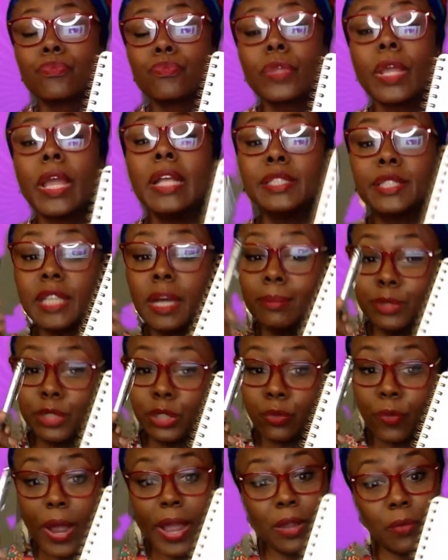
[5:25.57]
and something
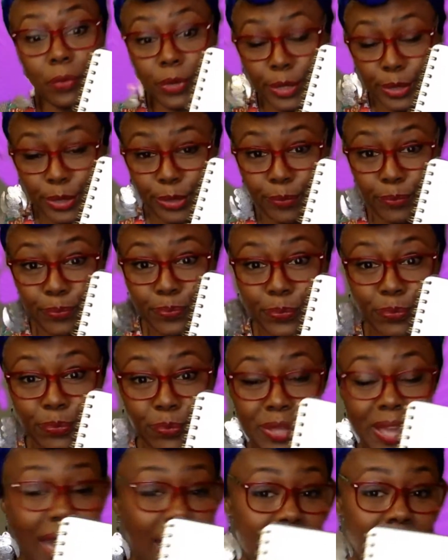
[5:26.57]
to write with.
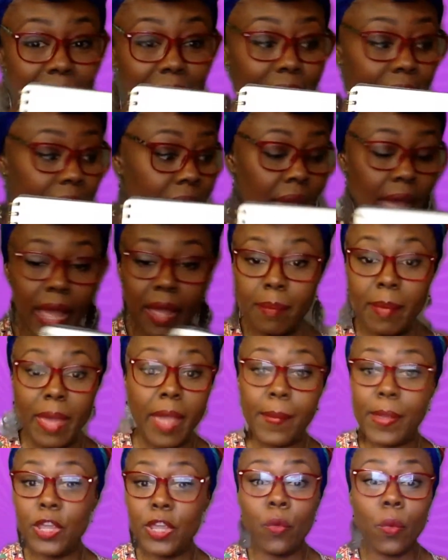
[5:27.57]
Okay. And
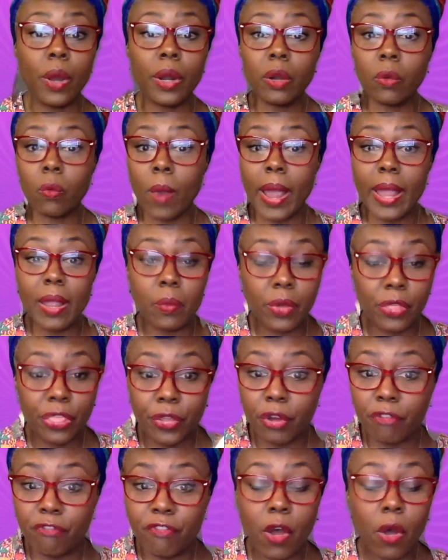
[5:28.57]
maybe you want to write with
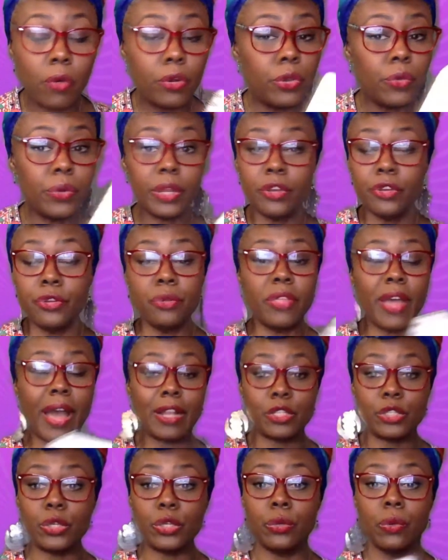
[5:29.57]
your phone. You can do
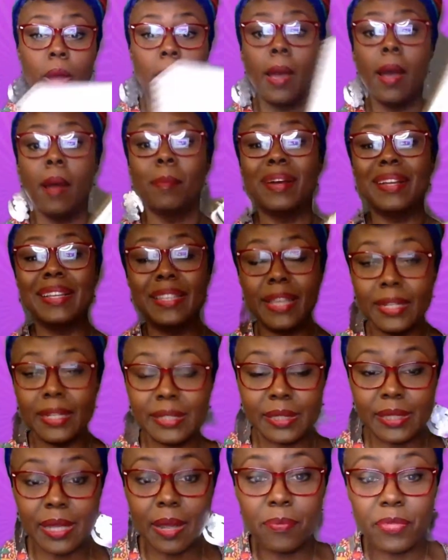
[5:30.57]
that too. But get
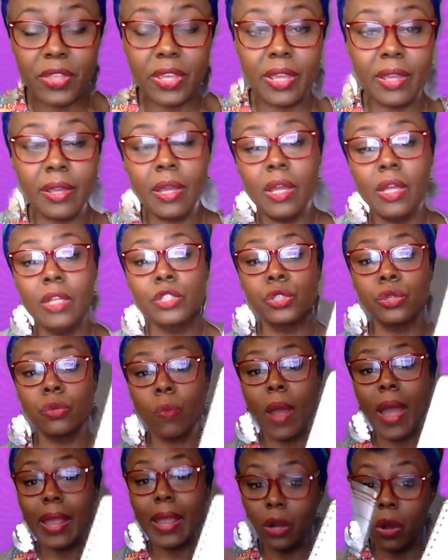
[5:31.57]
something to
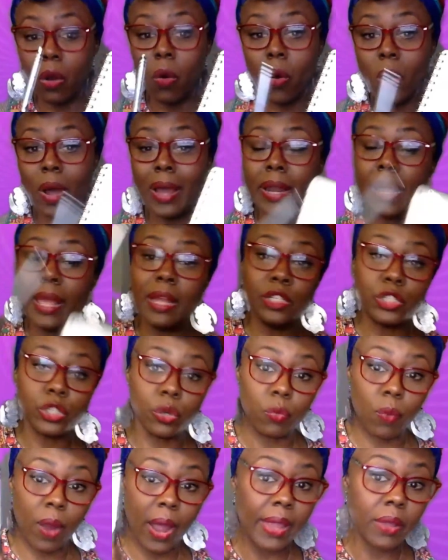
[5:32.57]
write on and to
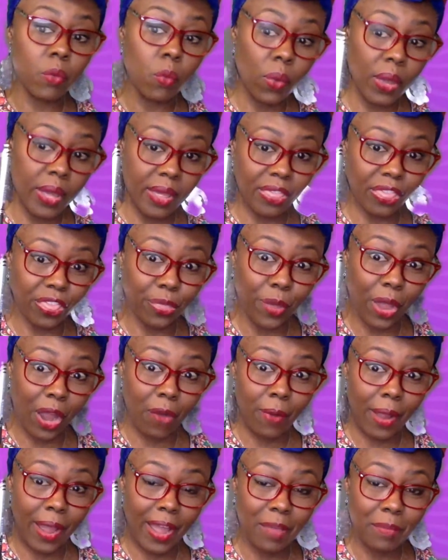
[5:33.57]
write with. All
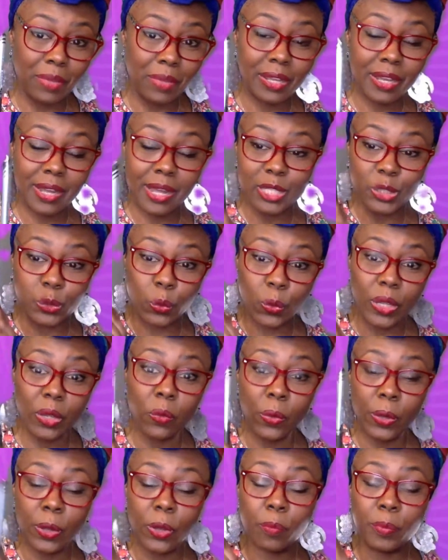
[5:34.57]
right. Because we
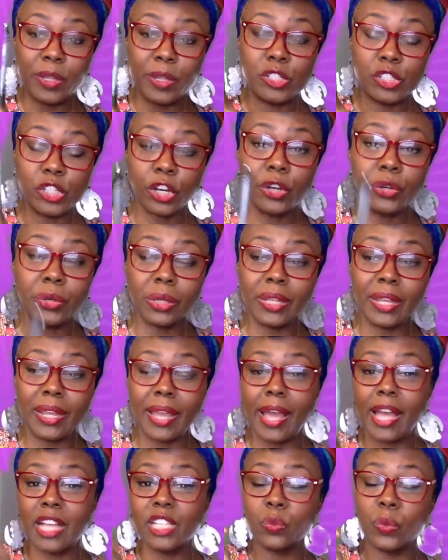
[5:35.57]
will be journaling
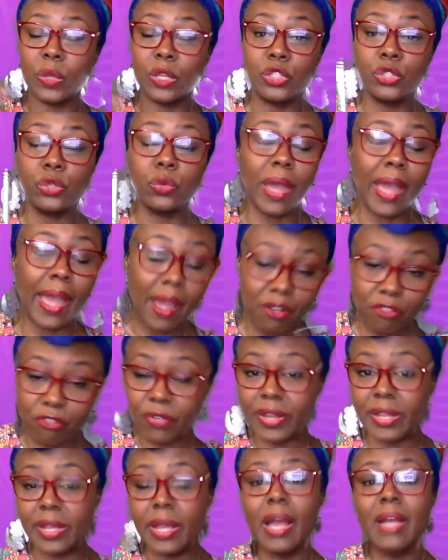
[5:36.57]
as we do
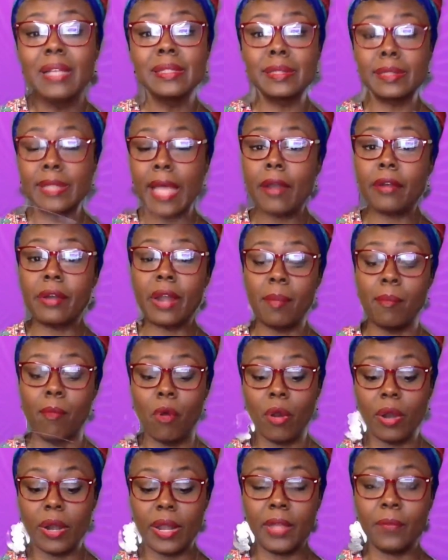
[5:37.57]
every Saturday
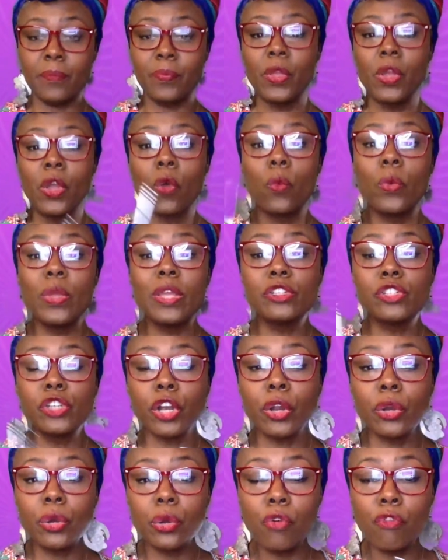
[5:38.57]
morning. We
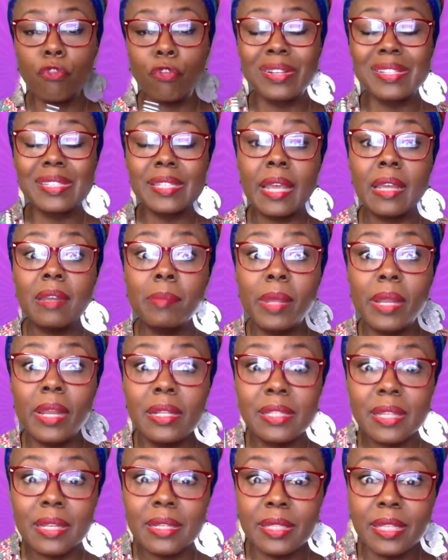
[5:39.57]
journal for 10
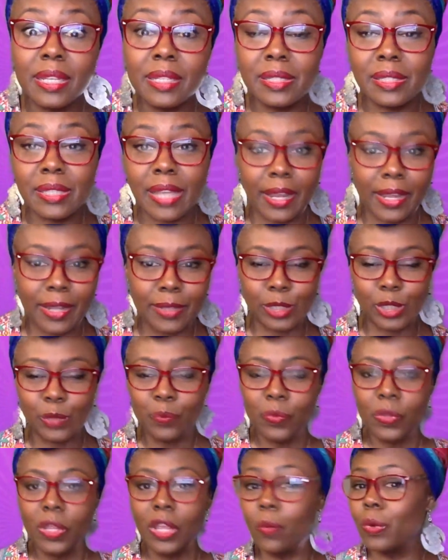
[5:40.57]
minutes and 10 seconds.
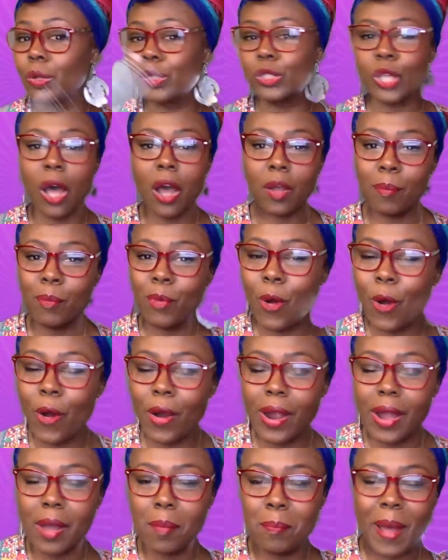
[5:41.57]
And we'll talk
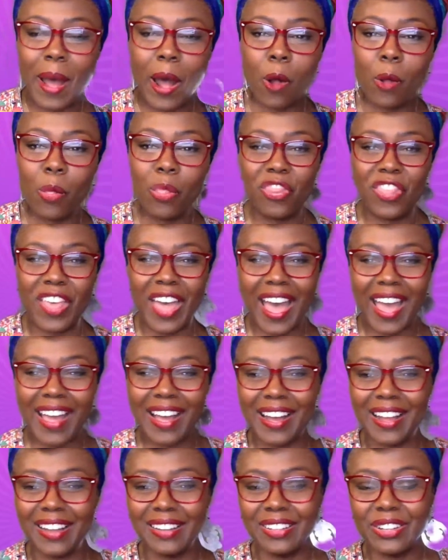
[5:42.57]
more about that
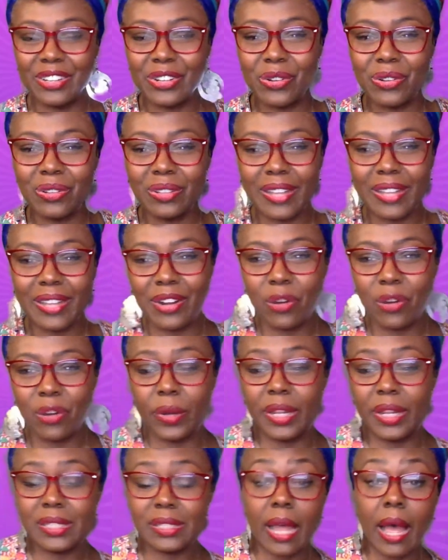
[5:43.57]
a little later when
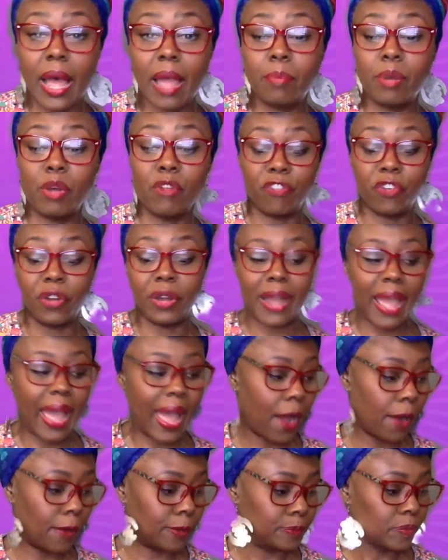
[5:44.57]
it's time. But for
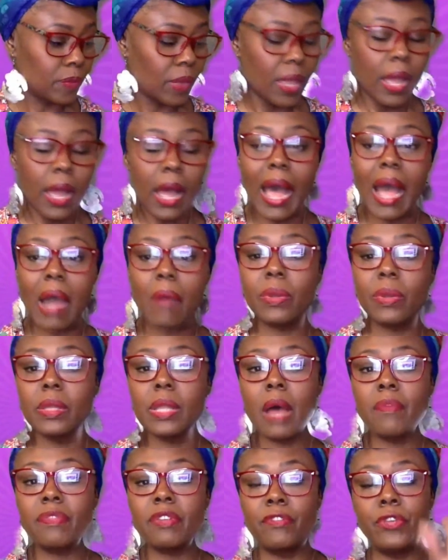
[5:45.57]
now, I would
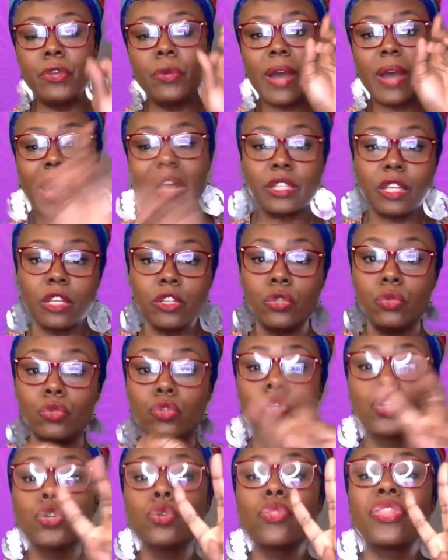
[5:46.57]
love if you guys can do
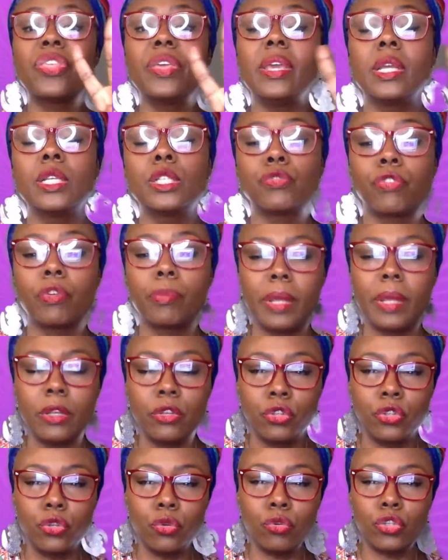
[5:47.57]
two things for me.
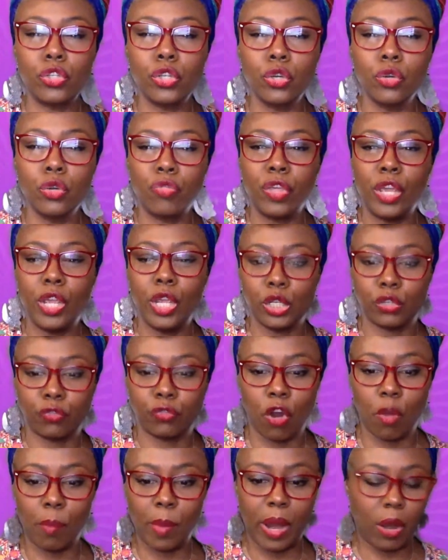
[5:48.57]
Do two things
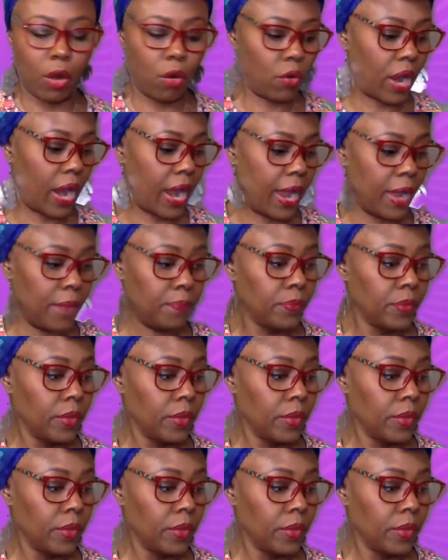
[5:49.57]
for me. Okay.